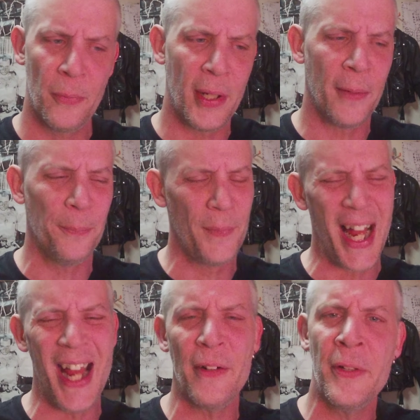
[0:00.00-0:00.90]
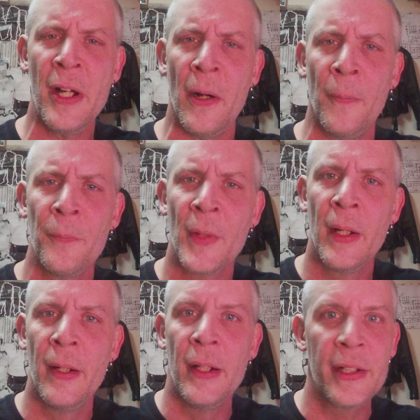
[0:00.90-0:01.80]
well, I don't know.
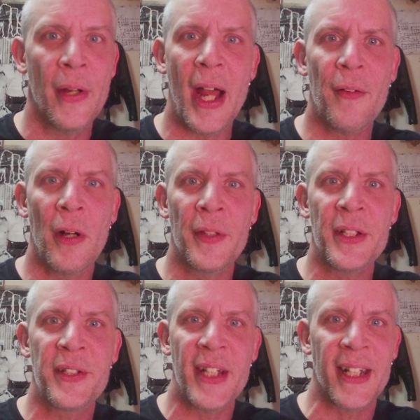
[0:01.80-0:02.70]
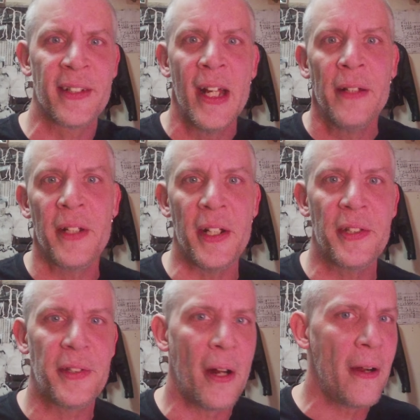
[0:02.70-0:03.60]
You have all these things. Did he
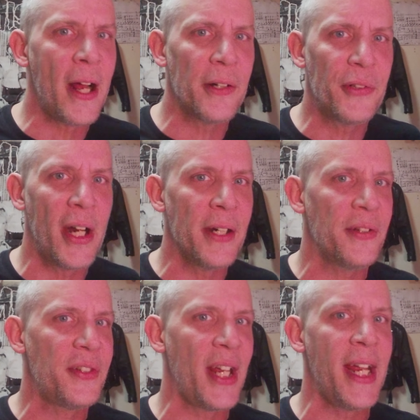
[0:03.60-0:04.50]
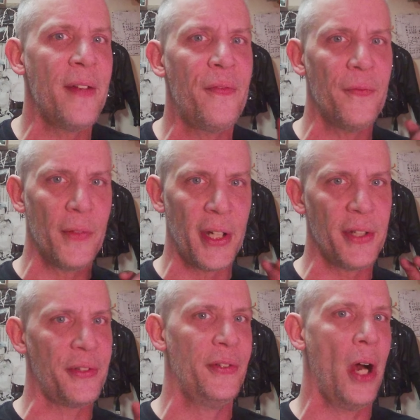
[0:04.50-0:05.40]
start out trying to save
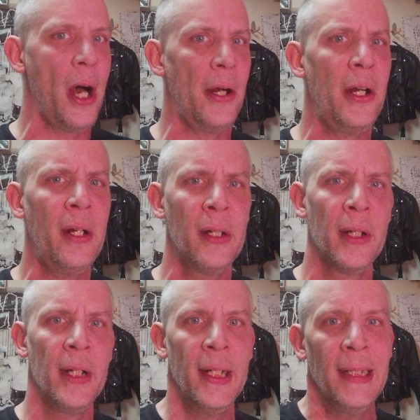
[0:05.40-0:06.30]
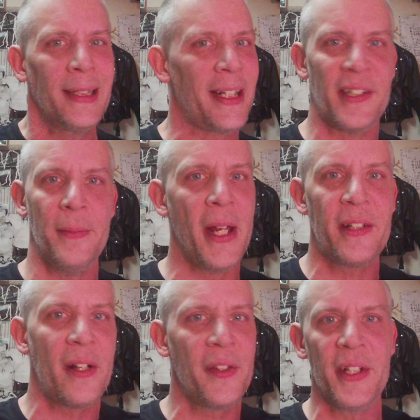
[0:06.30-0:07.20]
his daughter? Because he
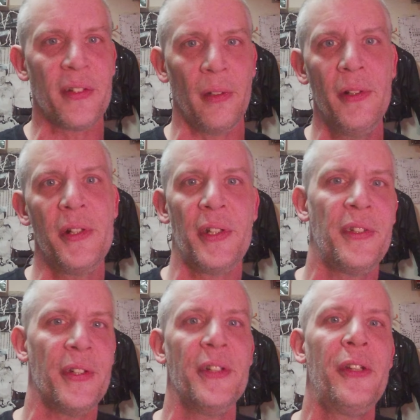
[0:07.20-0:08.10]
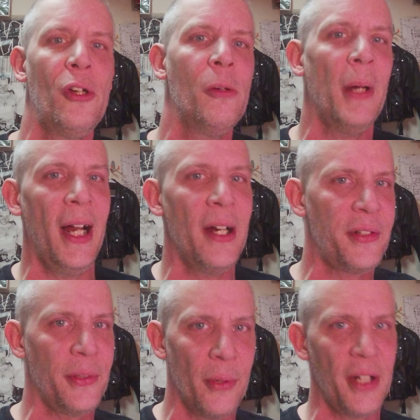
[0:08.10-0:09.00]
makes all these allusions in 2 about how
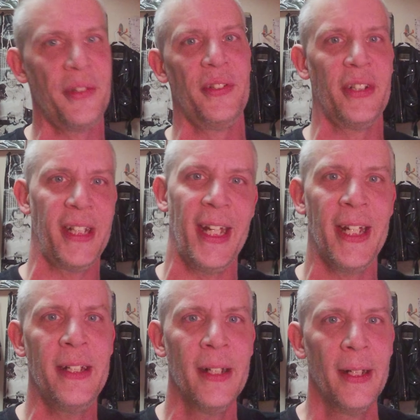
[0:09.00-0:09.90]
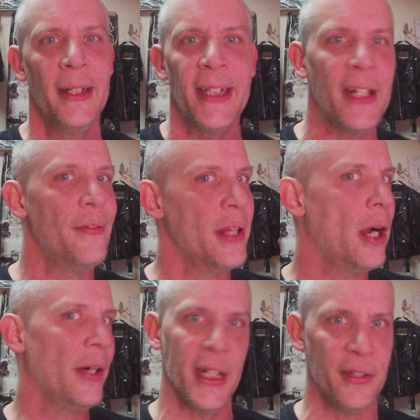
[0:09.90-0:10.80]
she was as a kid, even
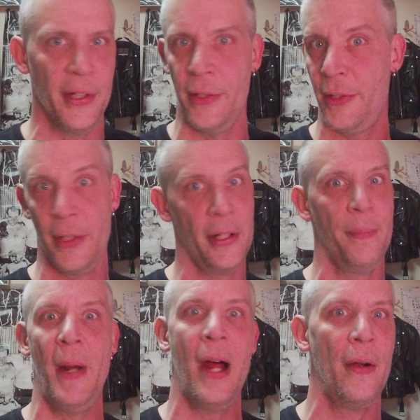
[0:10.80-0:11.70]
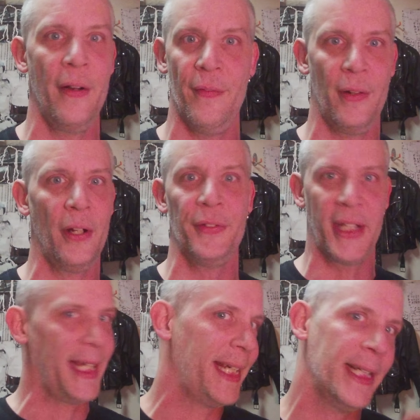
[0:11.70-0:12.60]
though he's using her to power the vault
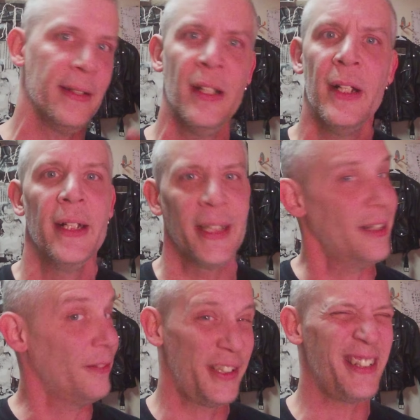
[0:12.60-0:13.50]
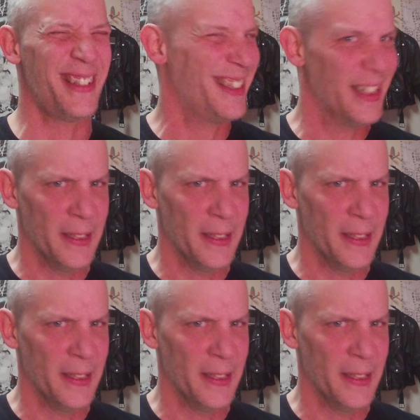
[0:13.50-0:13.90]
key and, you know, just,